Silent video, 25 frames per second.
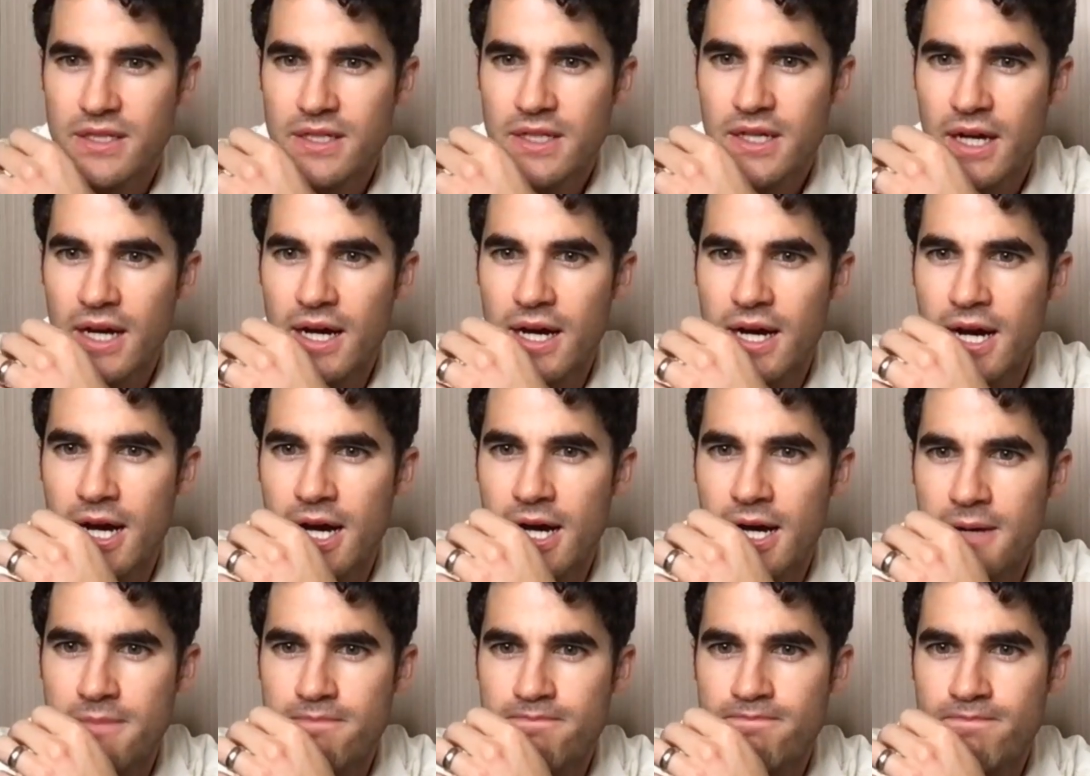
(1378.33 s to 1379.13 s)

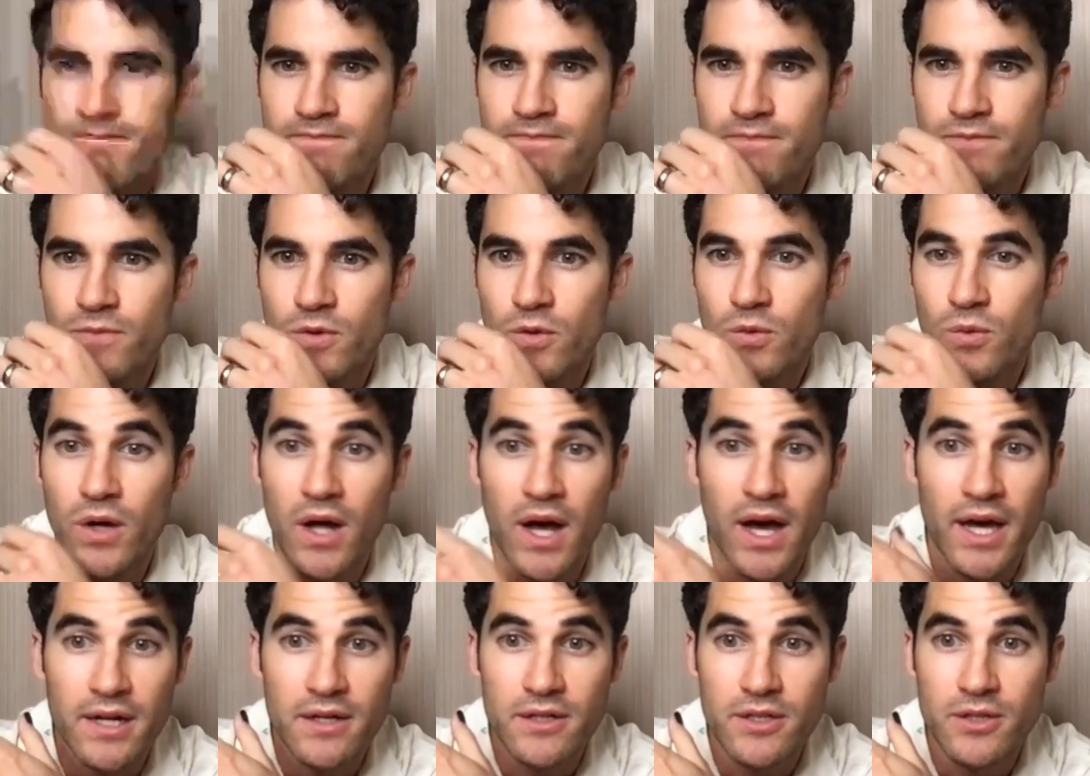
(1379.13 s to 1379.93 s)
Well, I
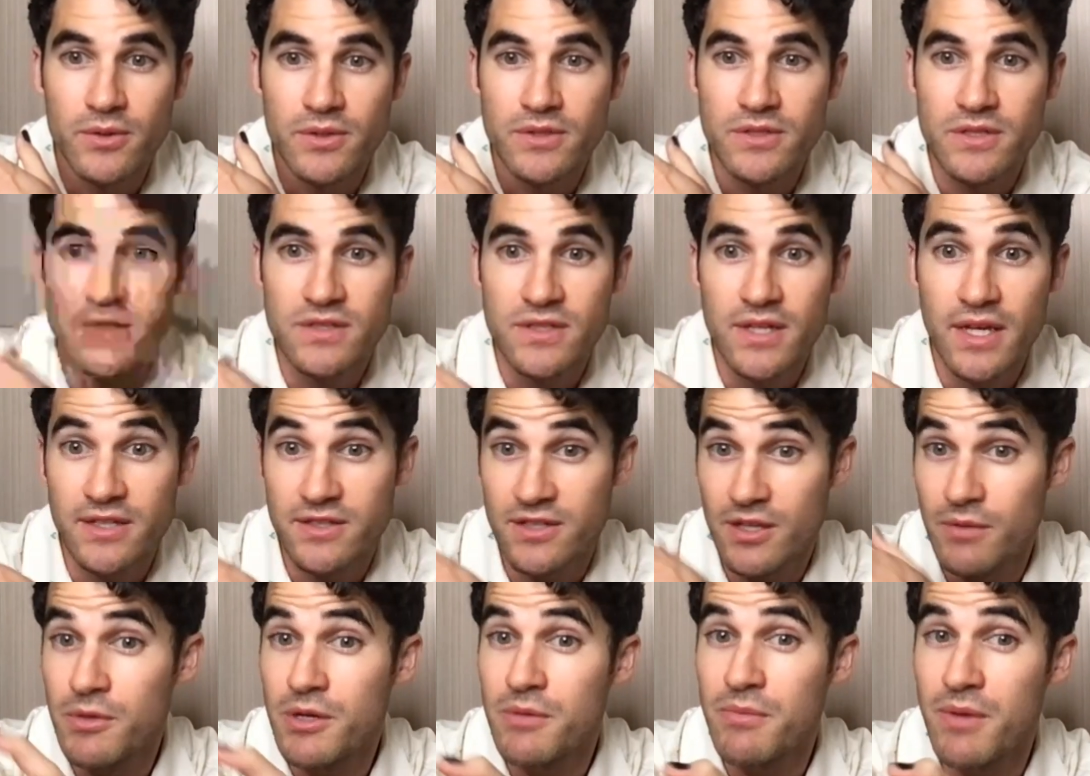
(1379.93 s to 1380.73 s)
don't know what to say.
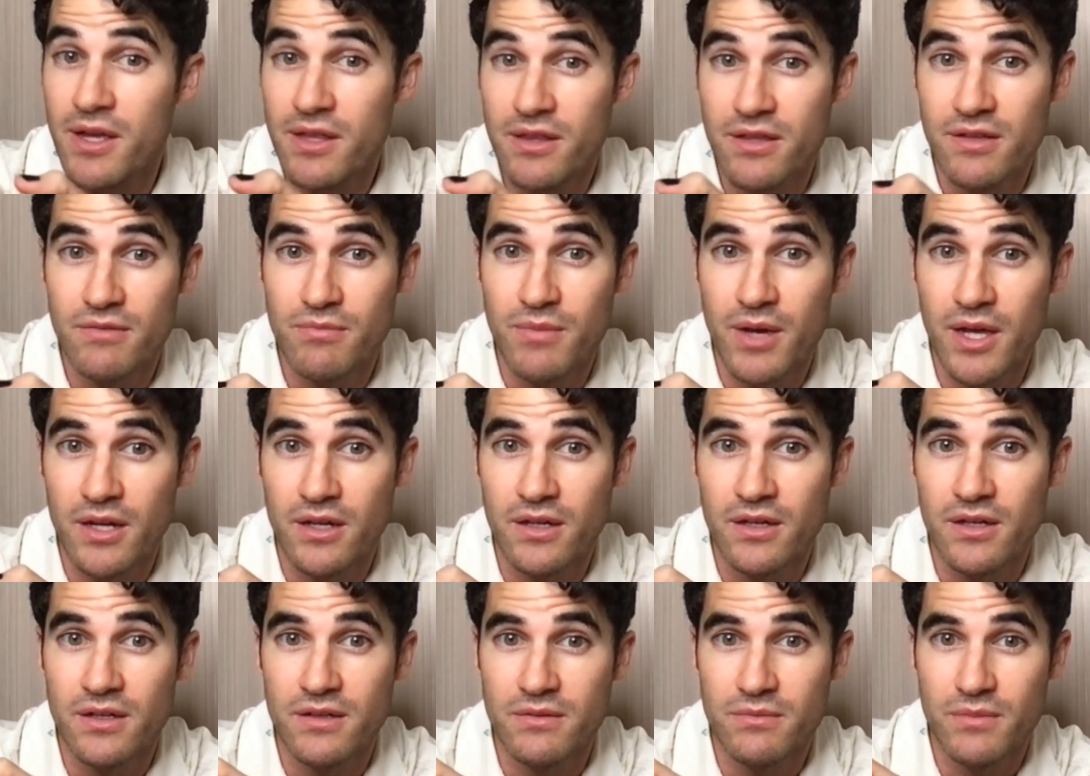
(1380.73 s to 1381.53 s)
Somebody made
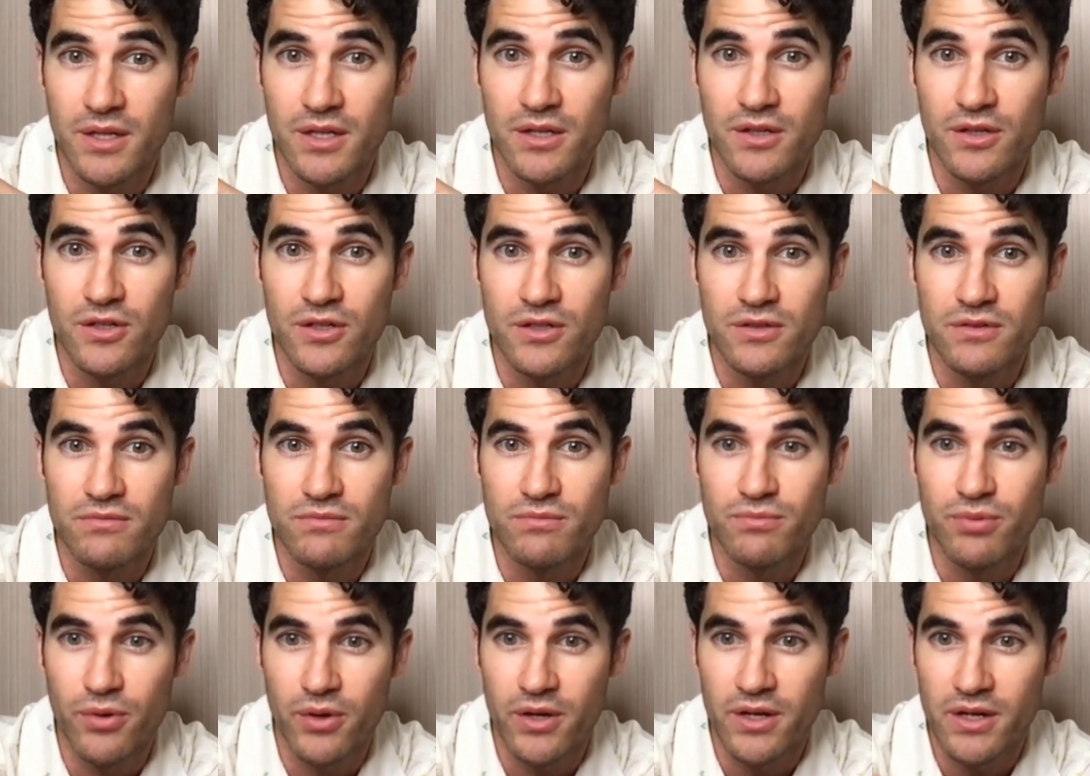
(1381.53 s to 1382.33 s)
a good
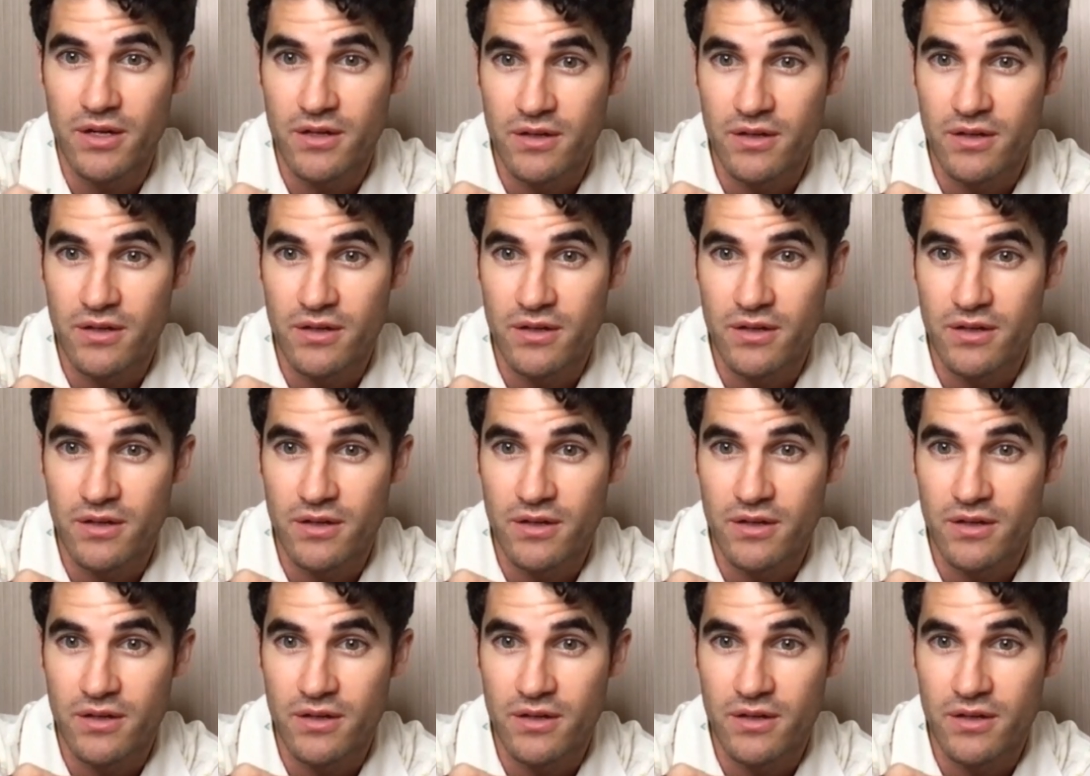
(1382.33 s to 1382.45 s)
point here